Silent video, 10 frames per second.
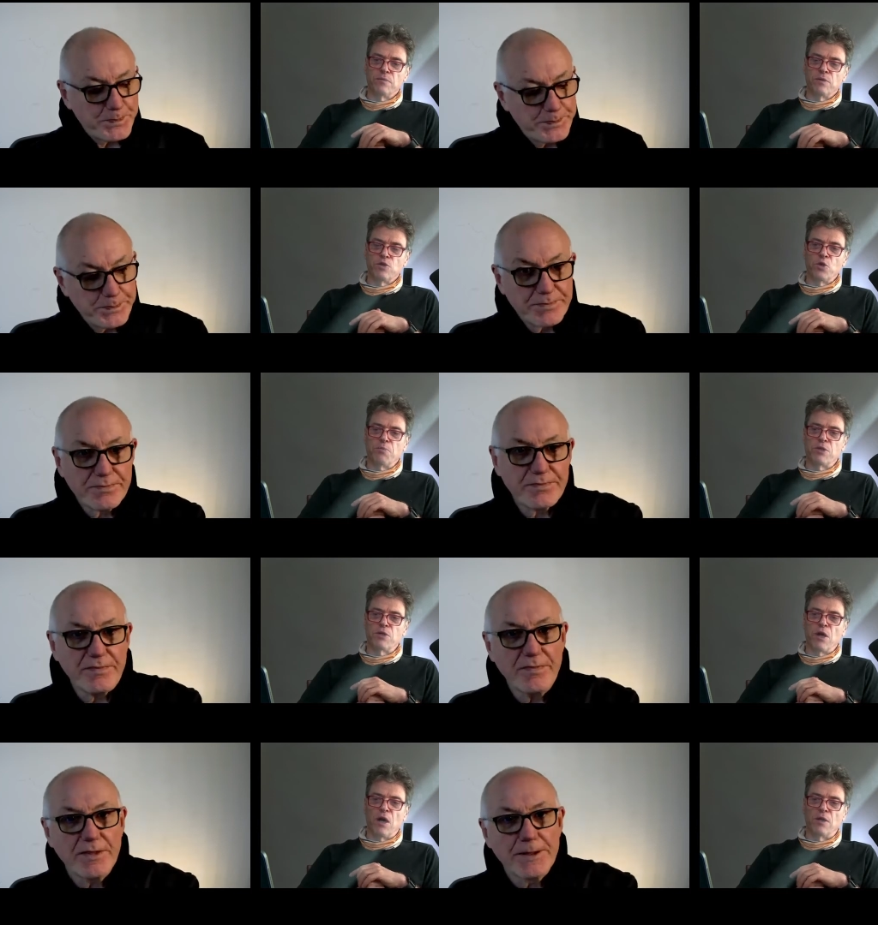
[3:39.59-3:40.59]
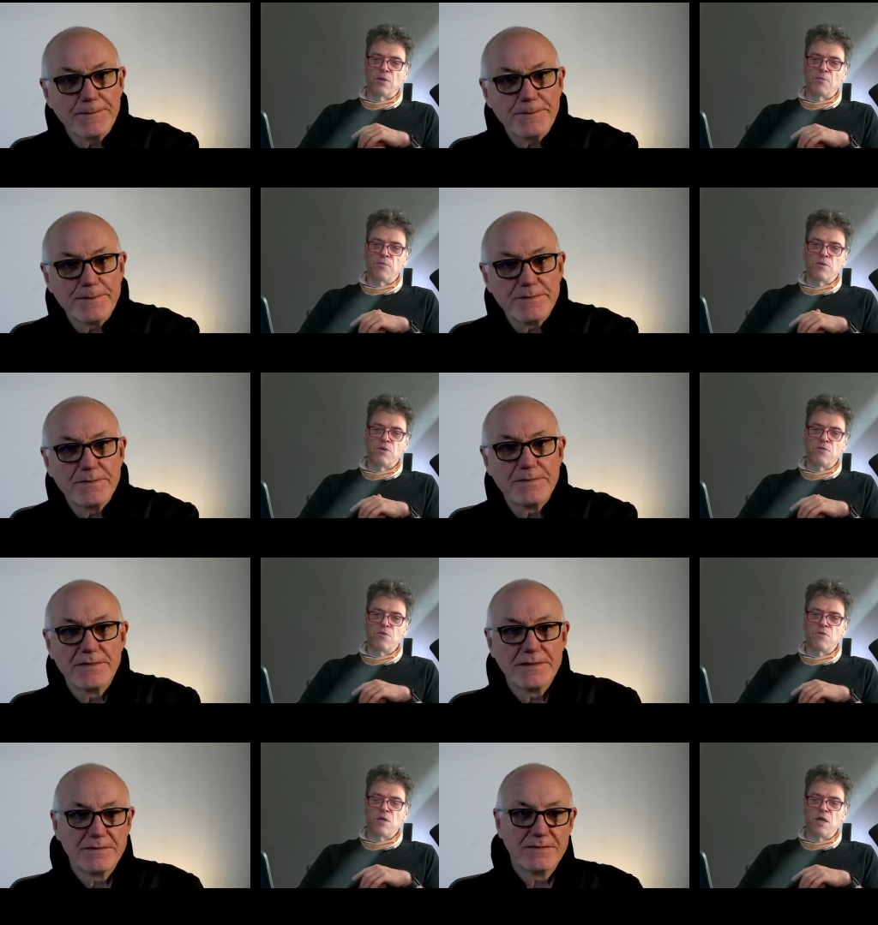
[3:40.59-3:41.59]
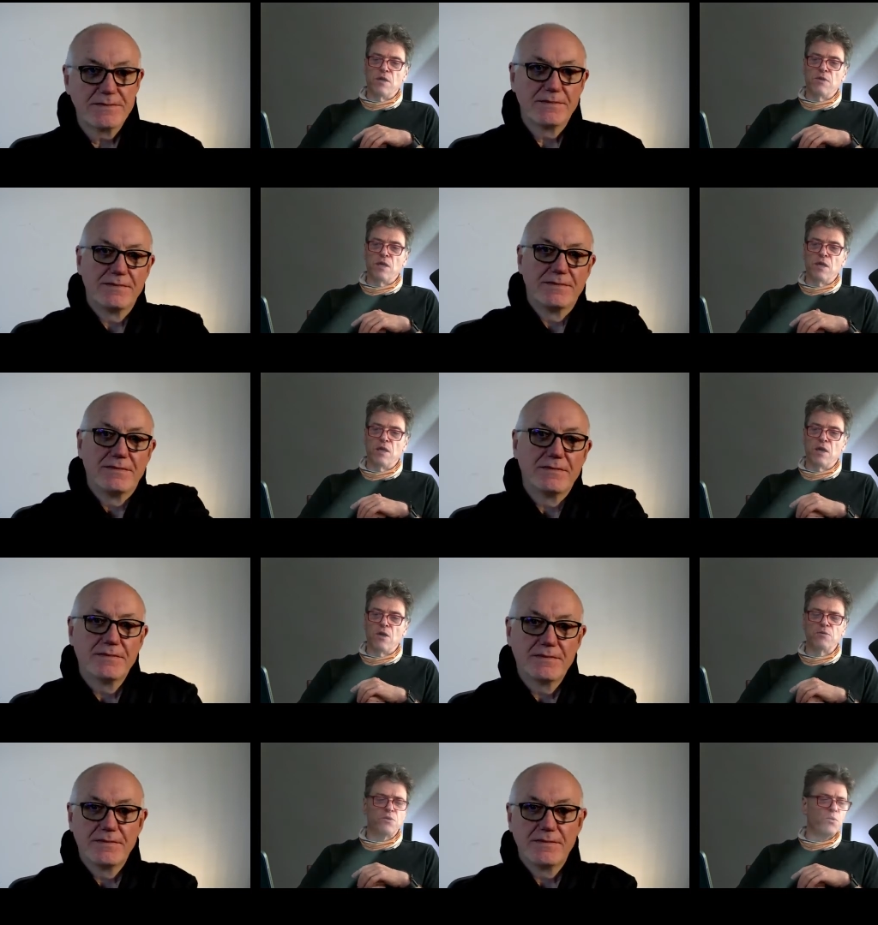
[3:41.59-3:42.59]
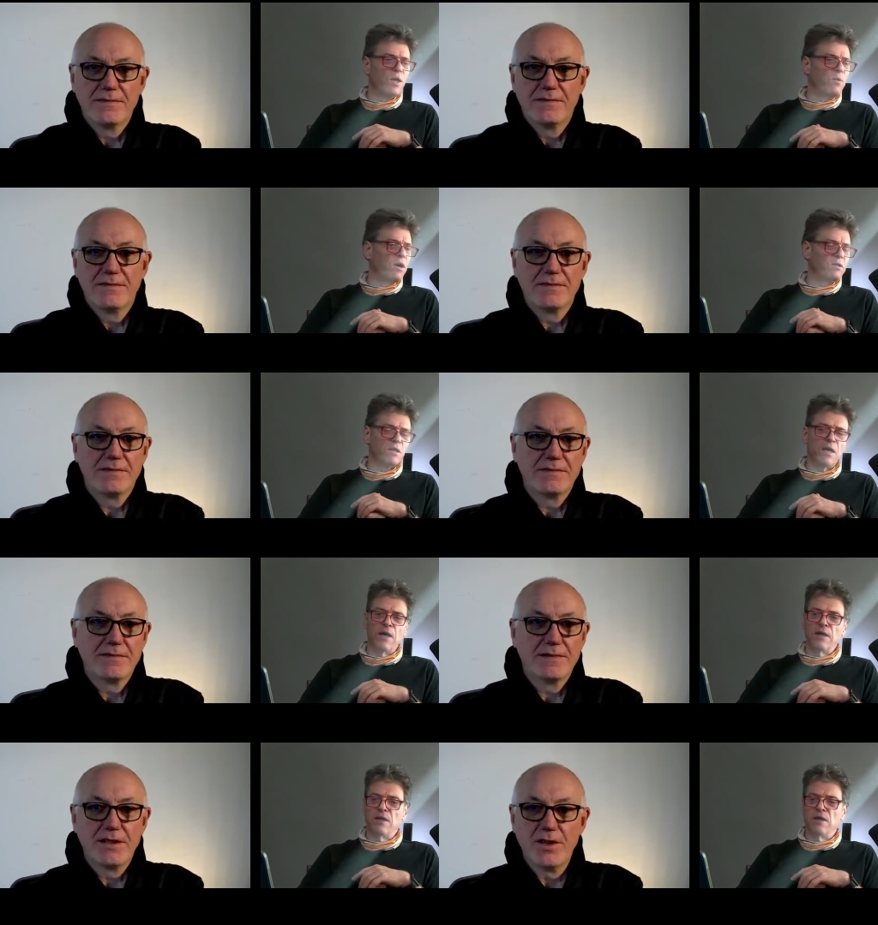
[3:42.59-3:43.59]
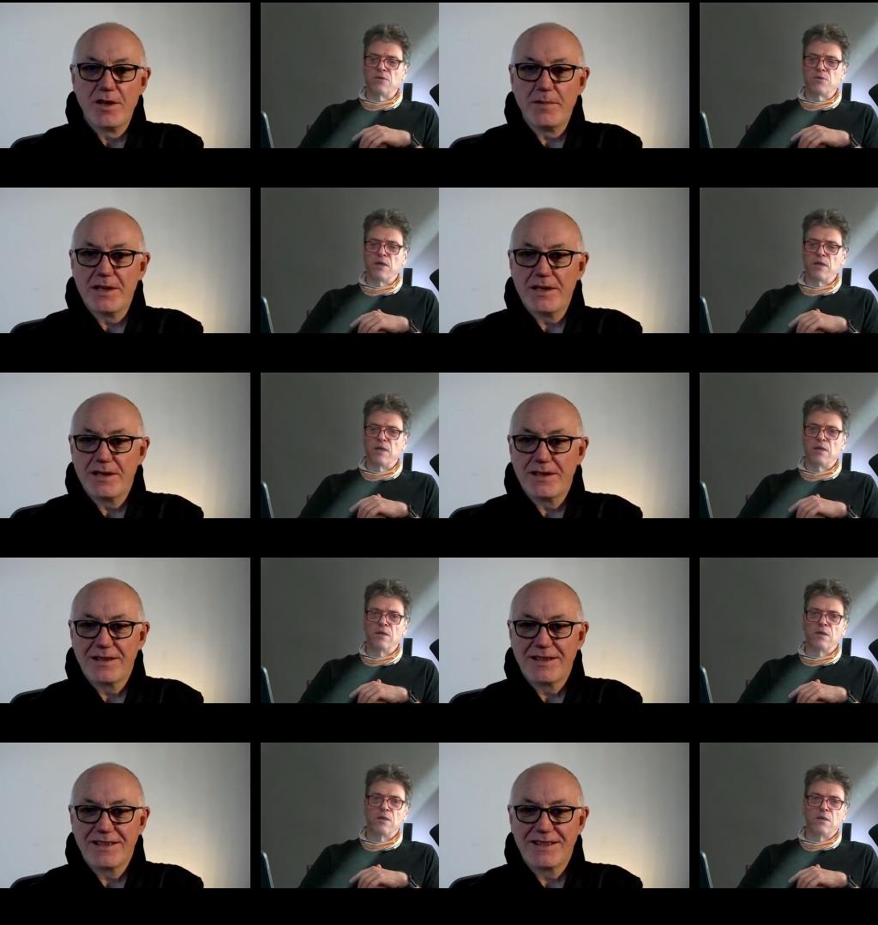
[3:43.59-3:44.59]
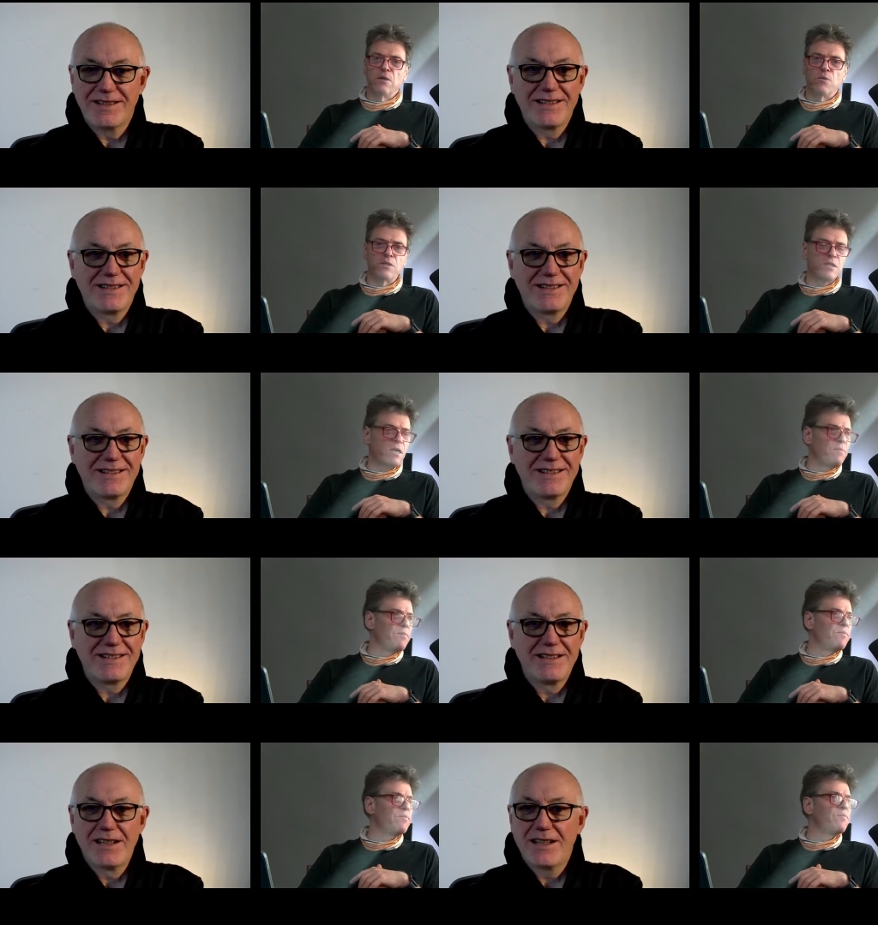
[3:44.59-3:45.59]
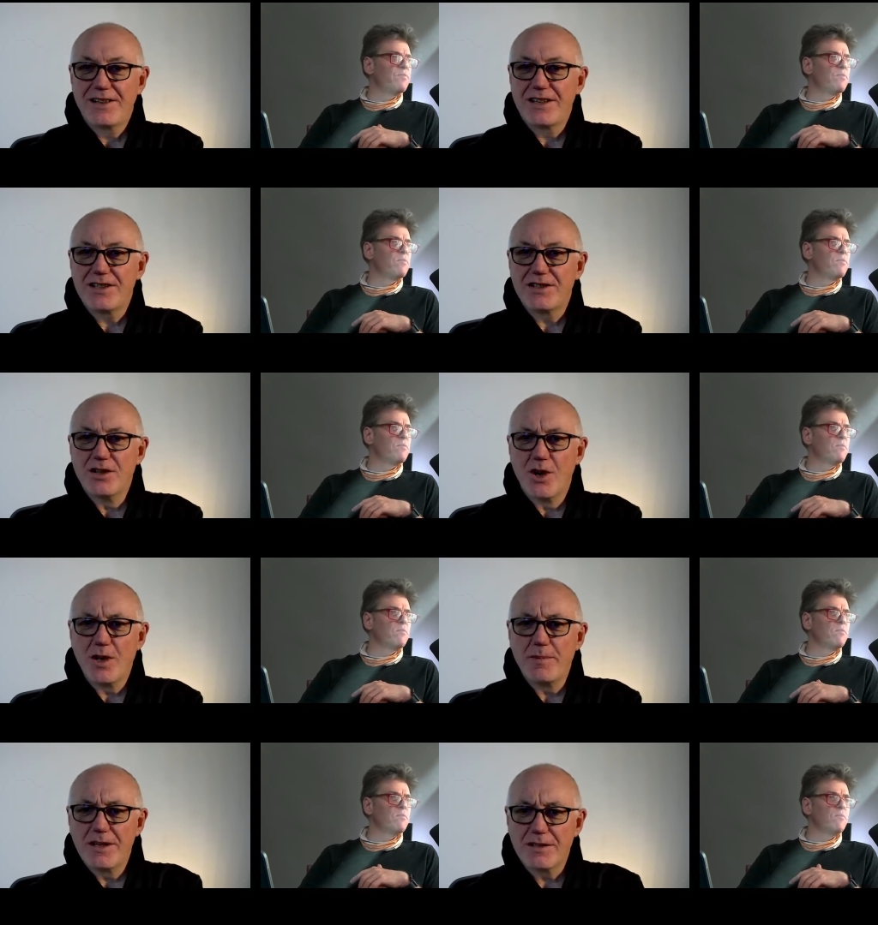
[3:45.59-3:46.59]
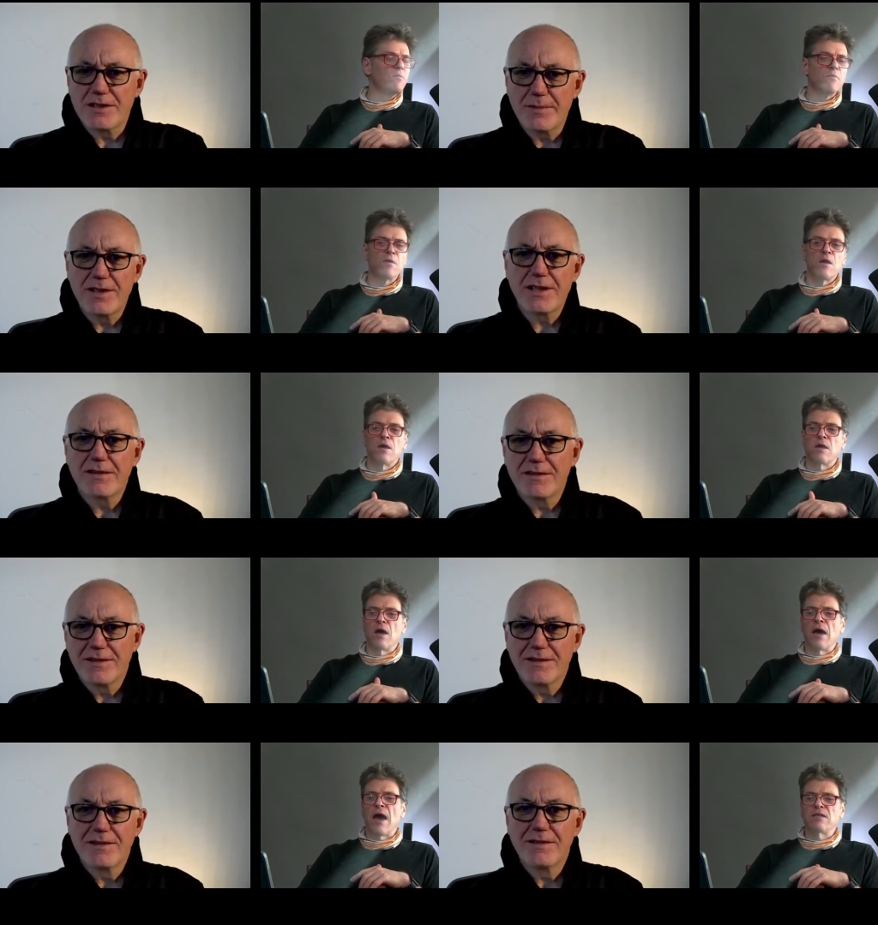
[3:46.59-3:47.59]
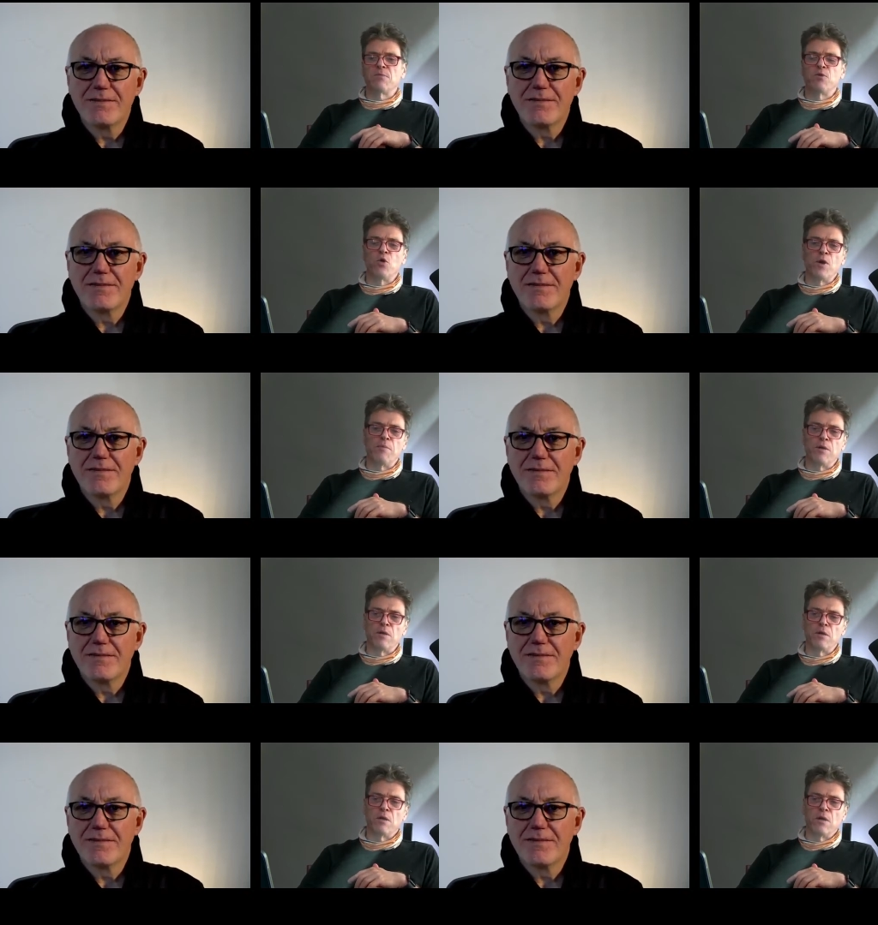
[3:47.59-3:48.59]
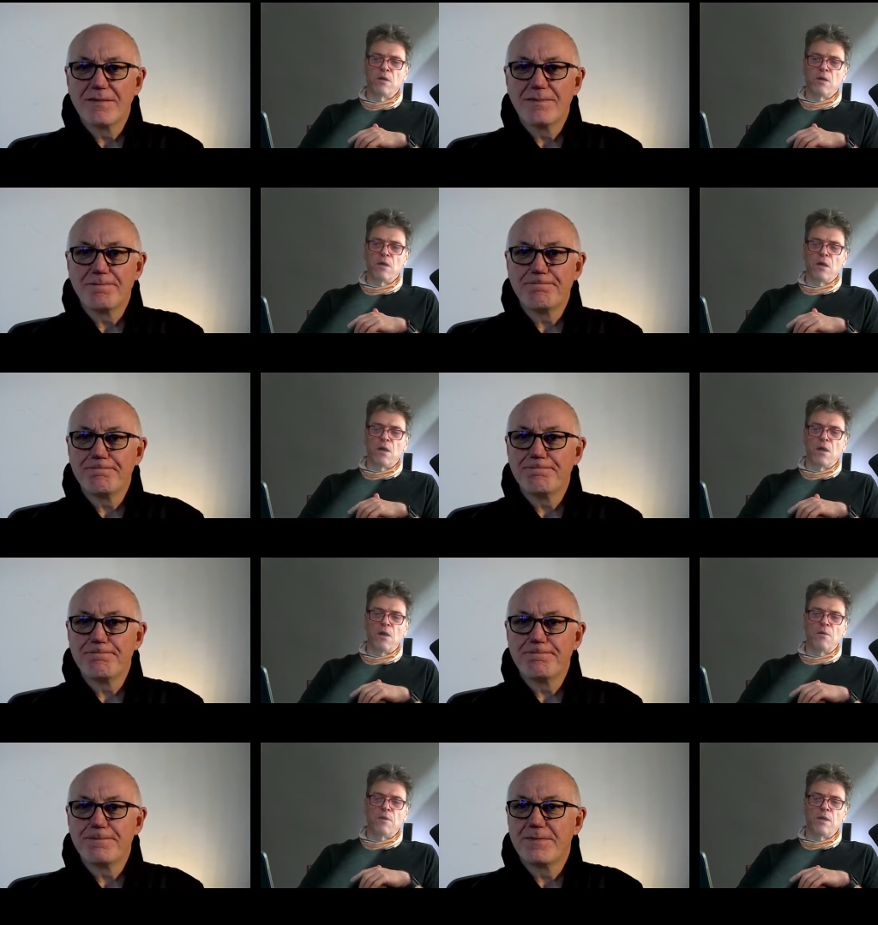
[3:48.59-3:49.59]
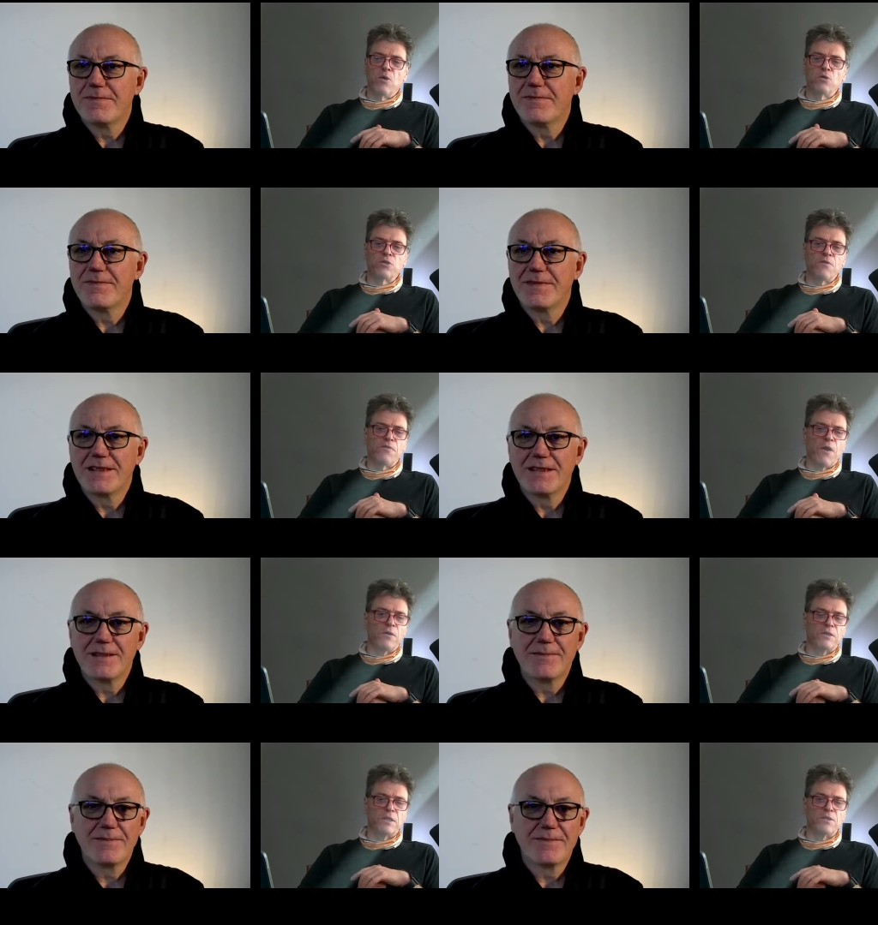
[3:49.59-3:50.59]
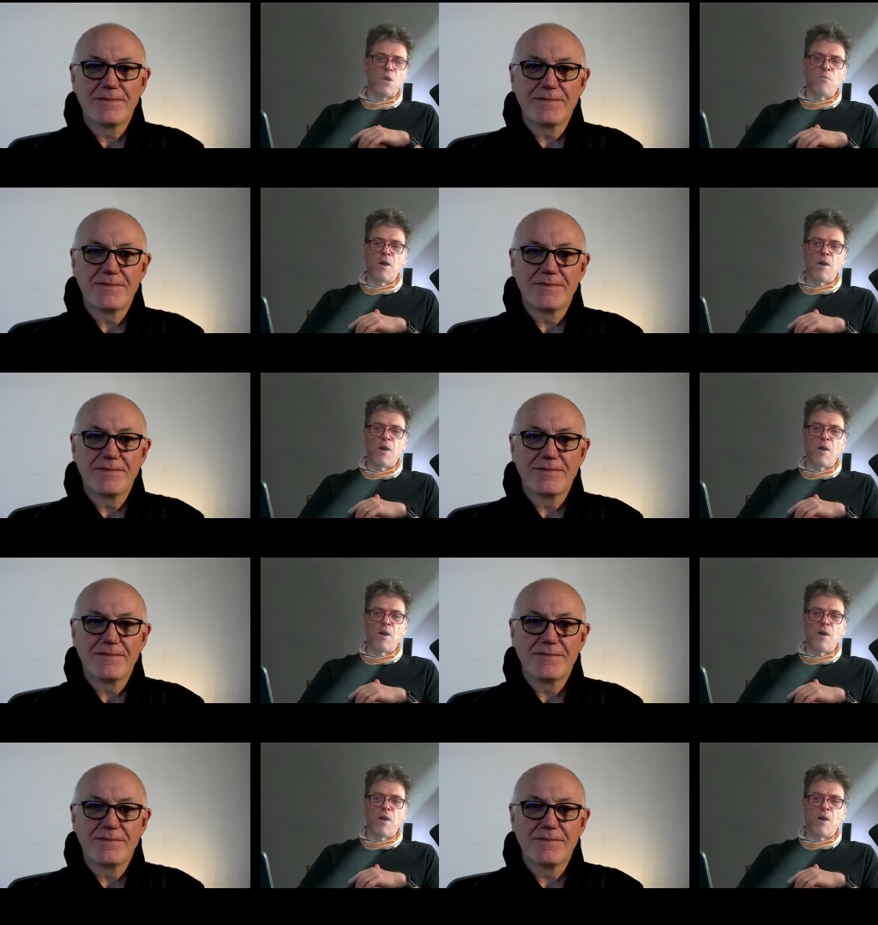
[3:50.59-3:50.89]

Speaker 1: superstardom. You you need the uh, who's the WeWorks guy? The Neumann. What's his name?
Speaker 2: I think it's Neumann or something.
Speaker 1: Yeah, Adam Neumann. Um, and it also focuses on one